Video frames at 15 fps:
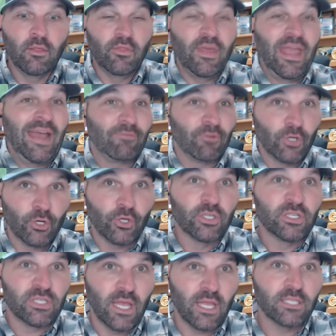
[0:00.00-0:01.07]
They have a good
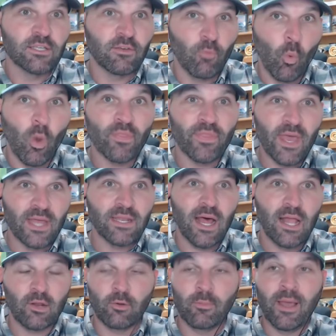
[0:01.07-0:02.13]
sense of what that
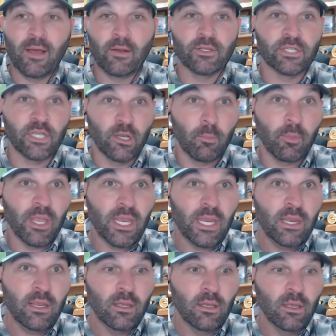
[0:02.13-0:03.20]
dollar amount is going to
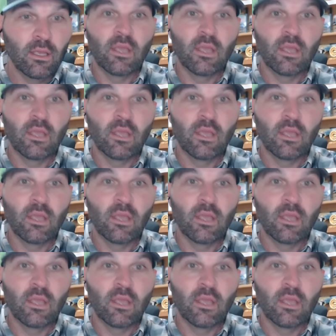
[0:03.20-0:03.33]
be.